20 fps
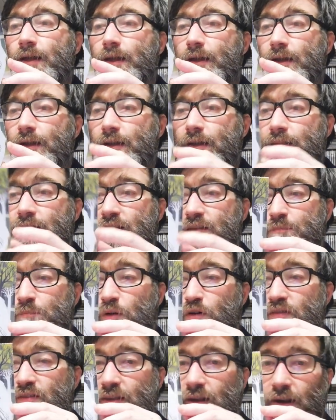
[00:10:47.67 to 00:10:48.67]
Uh, this
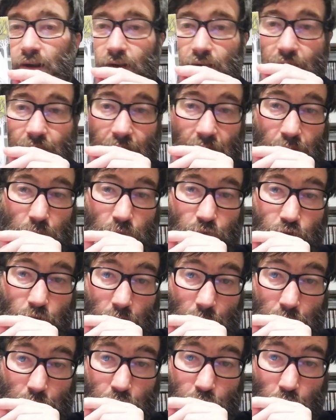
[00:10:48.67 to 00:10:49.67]
postcard came
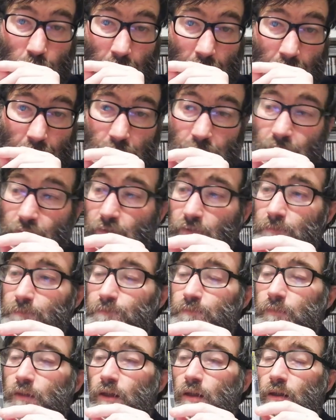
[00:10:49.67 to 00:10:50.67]
from France.
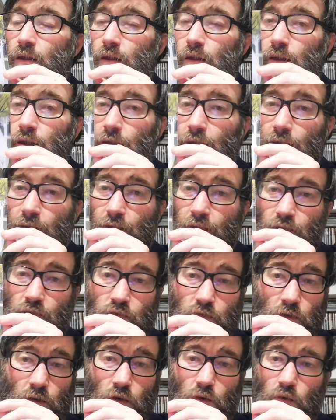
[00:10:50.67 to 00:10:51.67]
Uh,
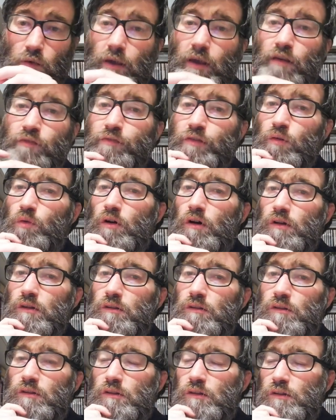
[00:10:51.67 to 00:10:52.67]
so if you
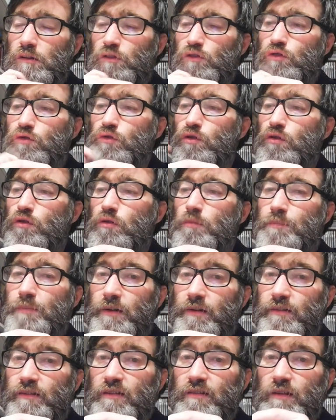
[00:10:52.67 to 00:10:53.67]
want to
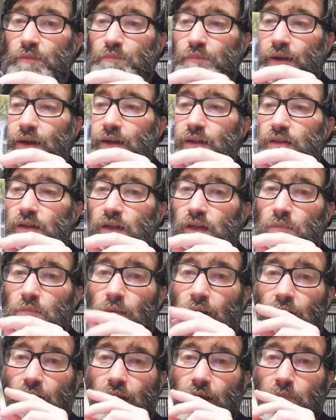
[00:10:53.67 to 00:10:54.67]
participate in
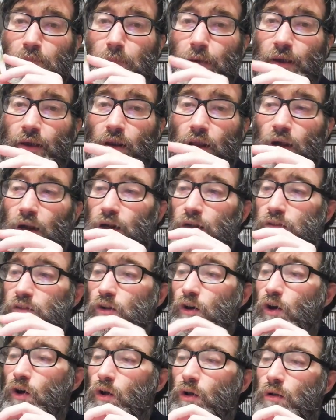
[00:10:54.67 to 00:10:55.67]
my mail-art
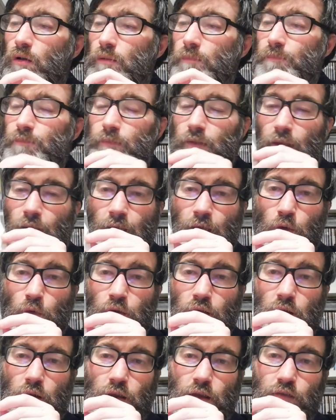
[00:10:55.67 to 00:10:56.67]
call, I
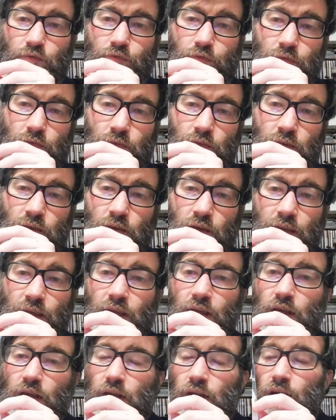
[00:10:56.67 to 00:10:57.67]
will leave the
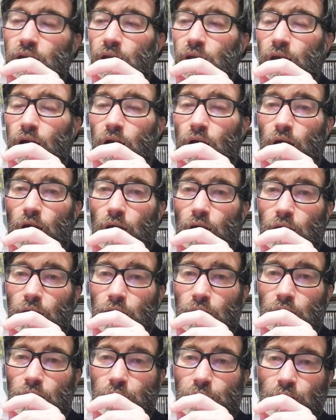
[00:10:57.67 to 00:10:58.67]
link
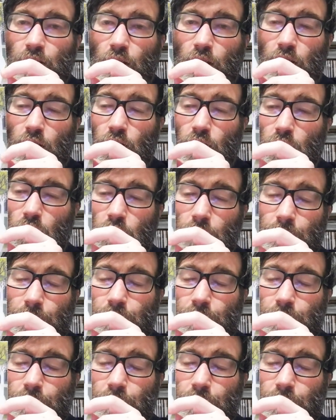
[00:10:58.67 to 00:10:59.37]
uh, below.